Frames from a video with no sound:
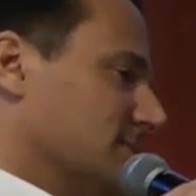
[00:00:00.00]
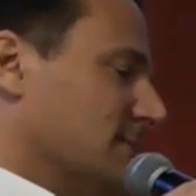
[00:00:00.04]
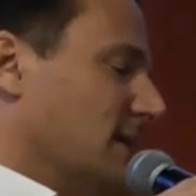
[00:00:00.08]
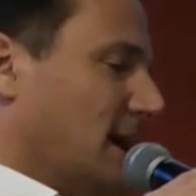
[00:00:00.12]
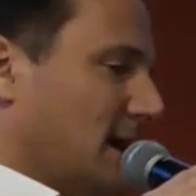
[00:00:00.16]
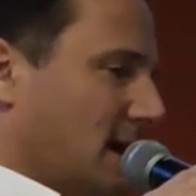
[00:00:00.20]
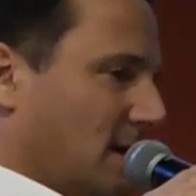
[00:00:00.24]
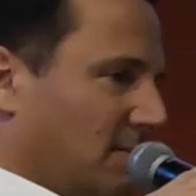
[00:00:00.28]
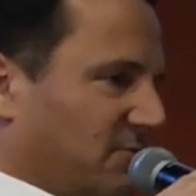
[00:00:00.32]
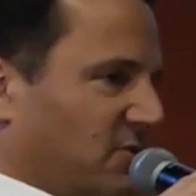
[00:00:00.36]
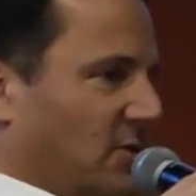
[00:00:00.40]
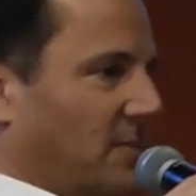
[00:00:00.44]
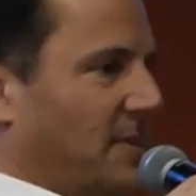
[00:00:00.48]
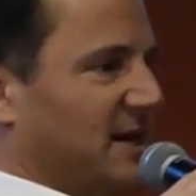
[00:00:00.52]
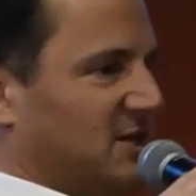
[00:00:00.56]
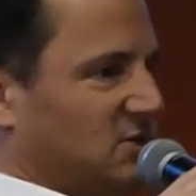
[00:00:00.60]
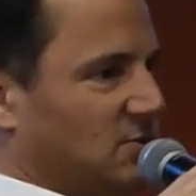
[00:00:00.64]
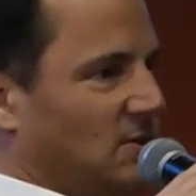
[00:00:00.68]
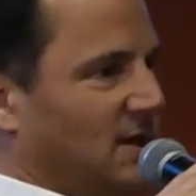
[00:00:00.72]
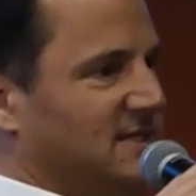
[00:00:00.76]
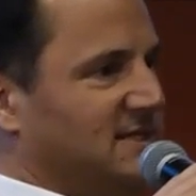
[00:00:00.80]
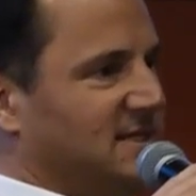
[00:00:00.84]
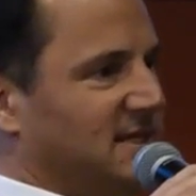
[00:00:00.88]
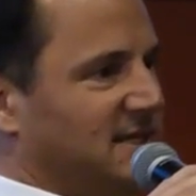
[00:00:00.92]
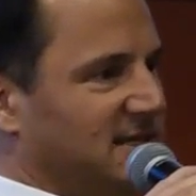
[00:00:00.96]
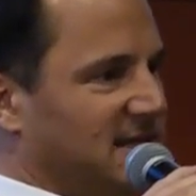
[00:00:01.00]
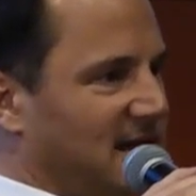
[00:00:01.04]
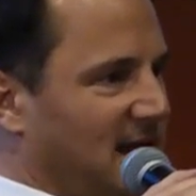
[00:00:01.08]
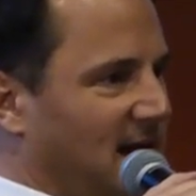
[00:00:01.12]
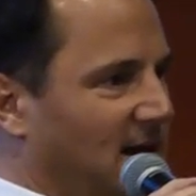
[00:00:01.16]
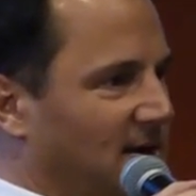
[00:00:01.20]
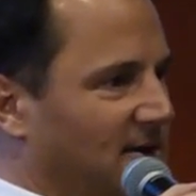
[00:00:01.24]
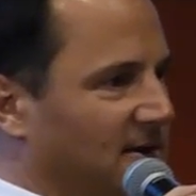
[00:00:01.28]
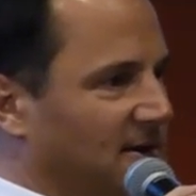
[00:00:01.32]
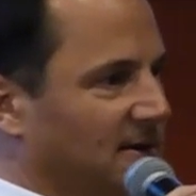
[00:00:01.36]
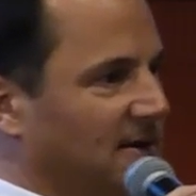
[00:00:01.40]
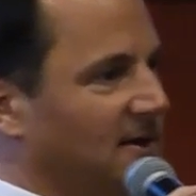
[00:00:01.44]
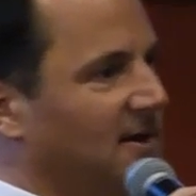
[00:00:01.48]
I come from XYZ
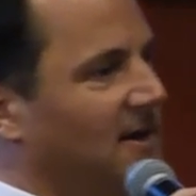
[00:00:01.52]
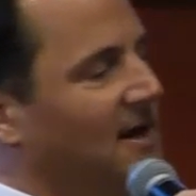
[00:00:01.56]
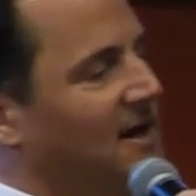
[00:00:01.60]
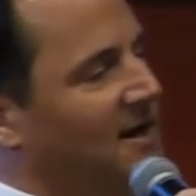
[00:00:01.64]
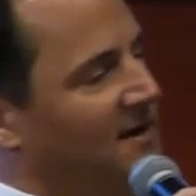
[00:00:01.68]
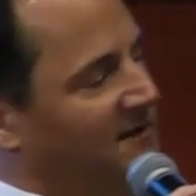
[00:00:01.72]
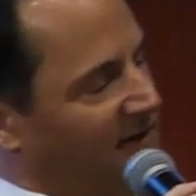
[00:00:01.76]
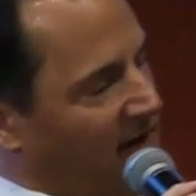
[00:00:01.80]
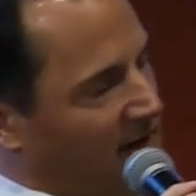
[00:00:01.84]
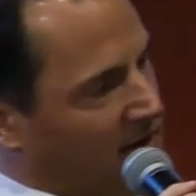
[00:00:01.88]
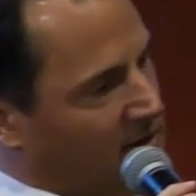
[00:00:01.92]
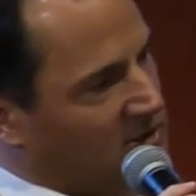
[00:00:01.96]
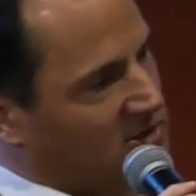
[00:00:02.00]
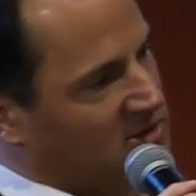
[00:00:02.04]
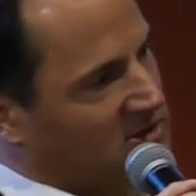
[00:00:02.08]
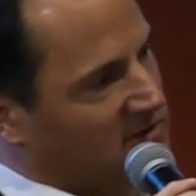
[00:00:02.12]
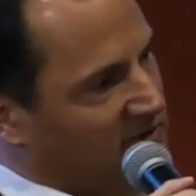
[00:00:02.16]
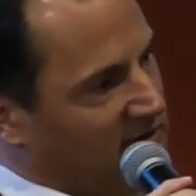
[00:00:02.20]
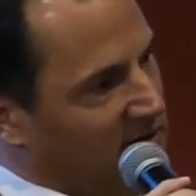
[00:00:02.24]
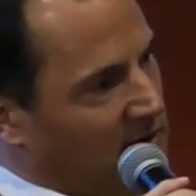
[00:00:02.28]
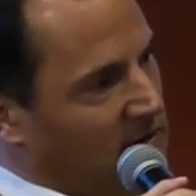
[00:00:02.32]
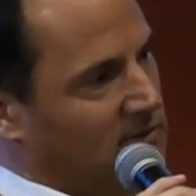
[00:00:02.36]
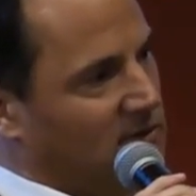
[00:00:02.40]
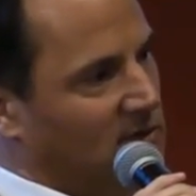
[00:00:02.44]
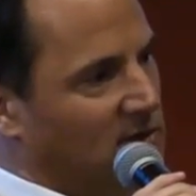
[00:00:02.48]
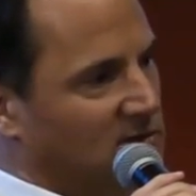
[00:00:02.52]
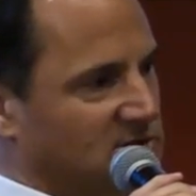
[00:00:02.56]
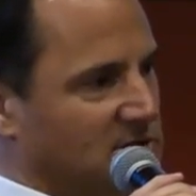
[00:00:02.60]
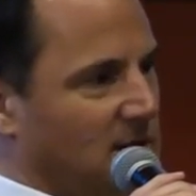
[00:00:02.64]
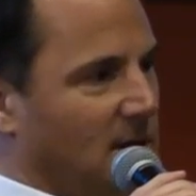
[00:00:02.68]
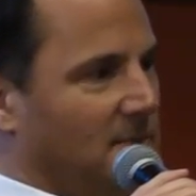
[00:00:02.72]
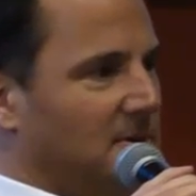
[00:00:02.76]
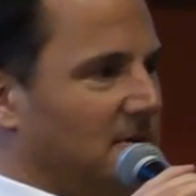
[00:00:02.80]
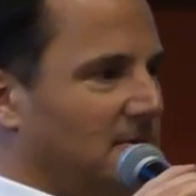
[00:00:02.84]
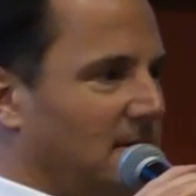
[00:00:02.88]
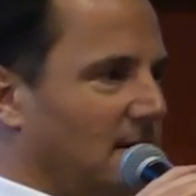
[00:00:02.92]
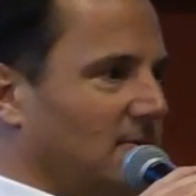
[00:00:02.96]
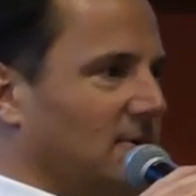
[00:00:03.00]
town, and factories are all closed
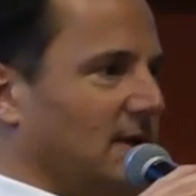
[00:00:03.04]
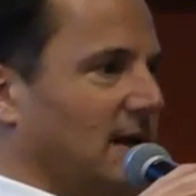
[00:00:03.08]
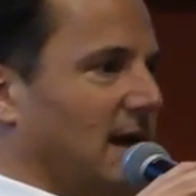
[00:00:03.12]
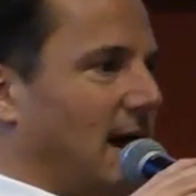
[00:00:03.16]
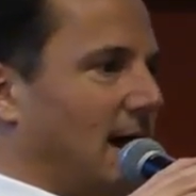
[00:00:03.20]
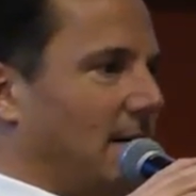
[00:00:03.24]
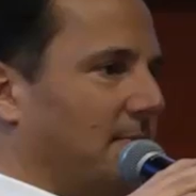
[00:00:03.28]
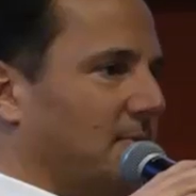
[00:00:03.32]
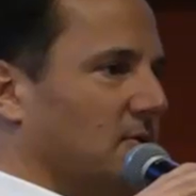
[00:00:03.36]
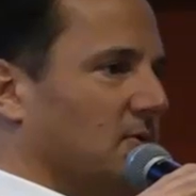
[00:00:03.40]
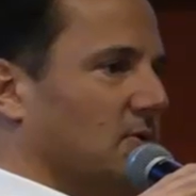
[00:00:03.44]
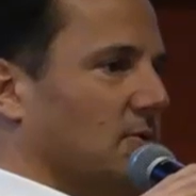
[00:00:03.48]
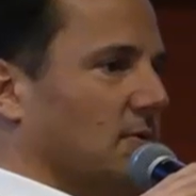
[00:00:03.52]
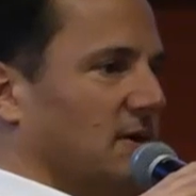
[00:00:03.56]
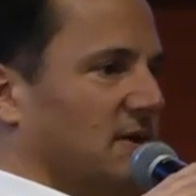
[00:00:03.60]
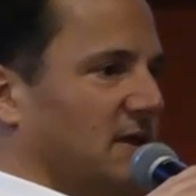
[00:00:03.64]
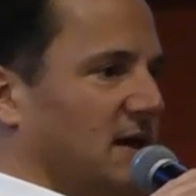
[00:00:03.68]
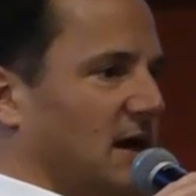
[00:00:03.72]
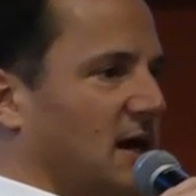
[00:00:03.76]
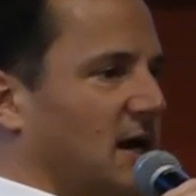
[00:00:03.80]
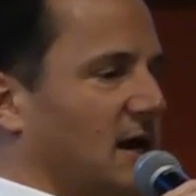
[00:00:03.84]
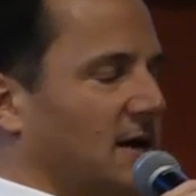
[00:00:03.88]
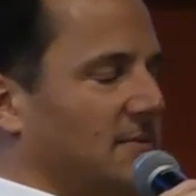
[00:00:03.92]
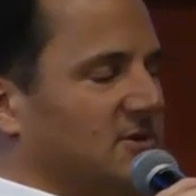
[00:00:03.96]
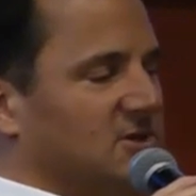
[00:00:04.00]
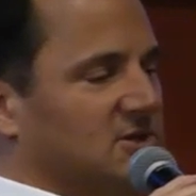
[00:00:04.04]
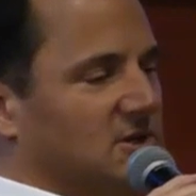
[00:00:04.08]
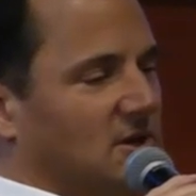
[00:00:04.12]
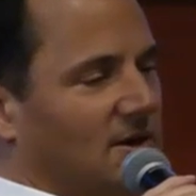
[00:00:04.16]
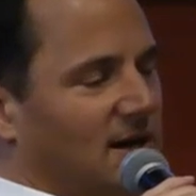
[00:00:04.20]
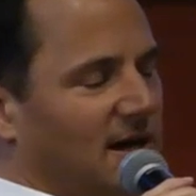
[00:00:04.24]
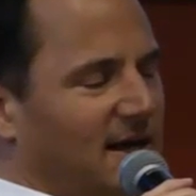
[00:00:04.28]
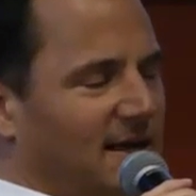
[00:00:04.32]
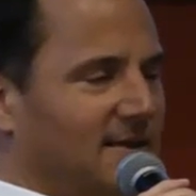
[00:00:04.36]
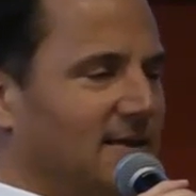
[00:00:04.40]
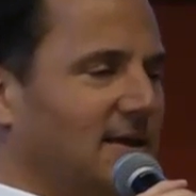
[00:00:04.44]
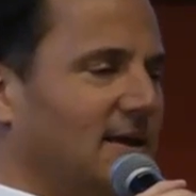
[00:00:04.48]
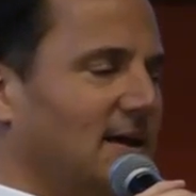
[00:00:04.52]
up. I'm not really happy with the way the economy's
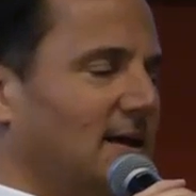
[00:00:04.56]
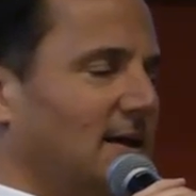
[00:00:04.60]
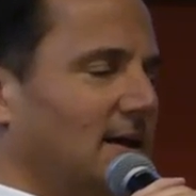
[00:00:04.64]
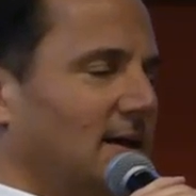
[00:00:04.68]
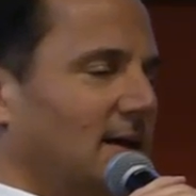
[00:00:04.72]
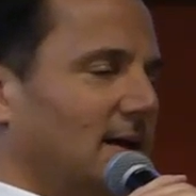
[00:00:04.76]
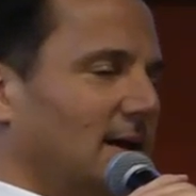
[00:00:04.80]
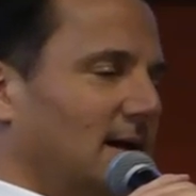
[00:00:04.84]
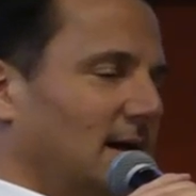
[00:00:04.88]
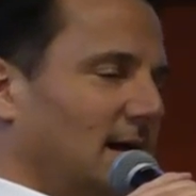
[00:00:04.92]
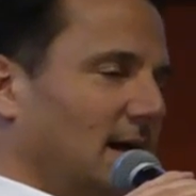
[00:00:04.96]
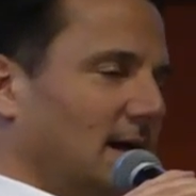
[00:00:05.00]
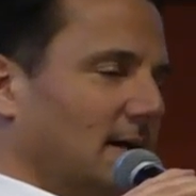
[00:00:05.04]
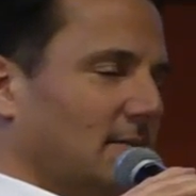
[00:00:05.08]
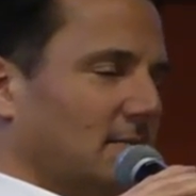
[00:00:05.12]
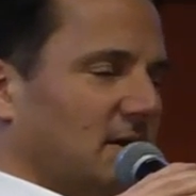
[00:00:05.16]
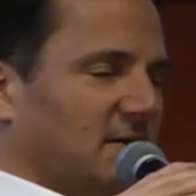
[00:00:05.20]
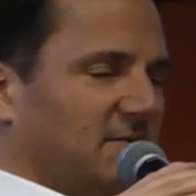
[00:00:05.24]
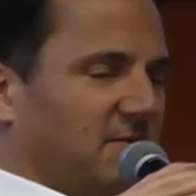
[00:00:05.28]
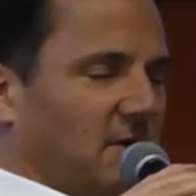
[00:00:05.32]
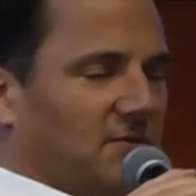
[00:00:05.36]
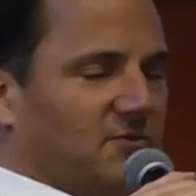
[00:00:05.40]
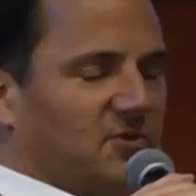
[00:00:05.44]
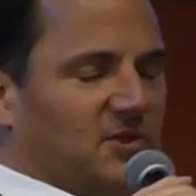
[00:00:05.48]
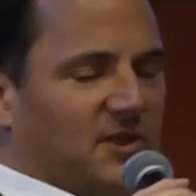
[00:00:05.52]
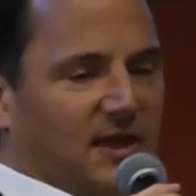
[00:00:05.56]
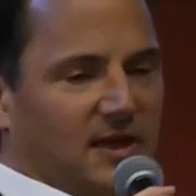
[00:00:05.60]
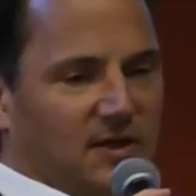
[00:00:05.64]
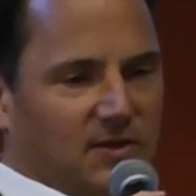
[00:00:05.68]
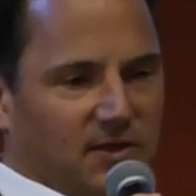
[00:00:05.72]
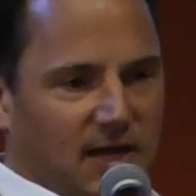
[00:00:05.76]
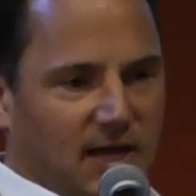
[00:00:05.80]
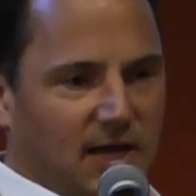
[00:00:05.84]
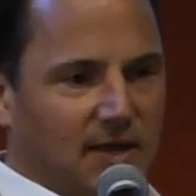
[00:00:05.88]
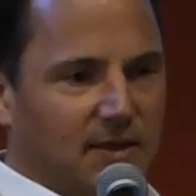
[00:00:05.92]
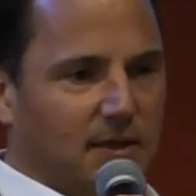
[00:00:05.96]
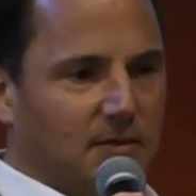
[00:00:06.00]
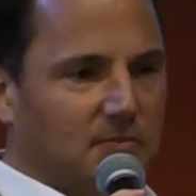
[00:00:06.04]
going. I think I'm going to vote for the other
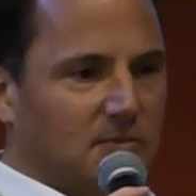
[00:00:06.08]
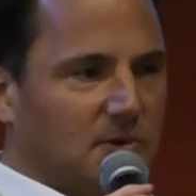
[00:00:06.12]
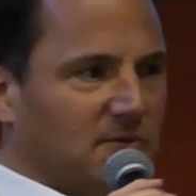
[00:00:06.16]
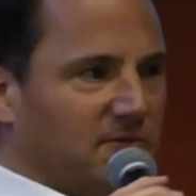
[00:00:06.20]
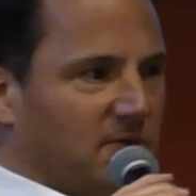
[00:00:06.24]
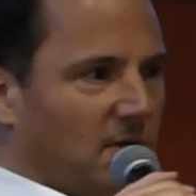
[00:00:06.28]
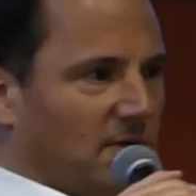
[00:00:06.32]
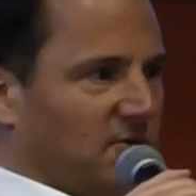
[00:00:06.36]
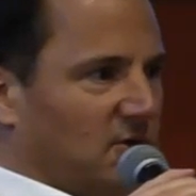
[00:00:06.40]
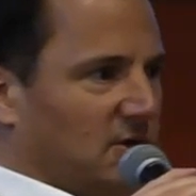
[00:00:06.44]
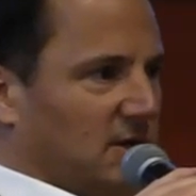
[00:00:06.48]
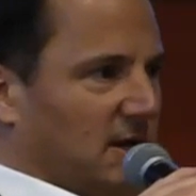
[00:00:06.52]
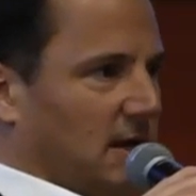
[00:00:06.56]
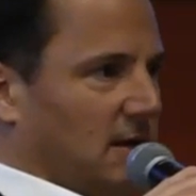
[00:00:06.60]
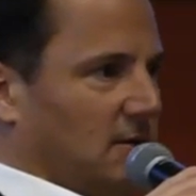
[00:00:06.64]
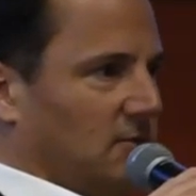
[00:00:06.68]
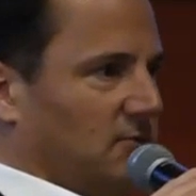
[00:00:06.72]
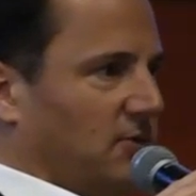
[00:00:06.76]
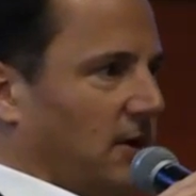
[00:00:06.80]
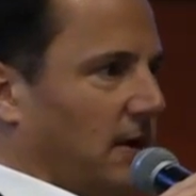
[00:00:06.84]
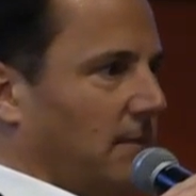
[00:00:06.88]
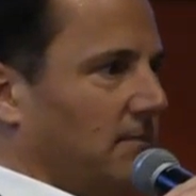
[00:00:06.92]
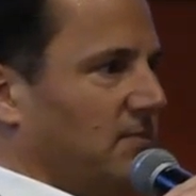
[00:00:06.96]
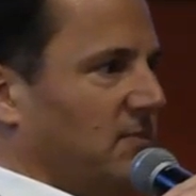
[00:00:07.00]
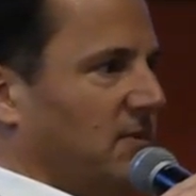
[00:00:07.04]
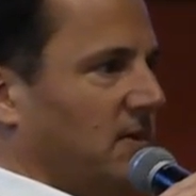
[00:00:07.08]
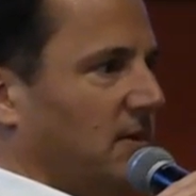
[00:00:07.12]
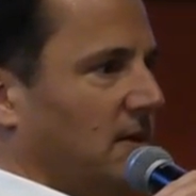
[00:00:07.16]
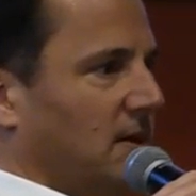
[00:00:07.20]
guy. I think I'm going to vote for Donald Trump.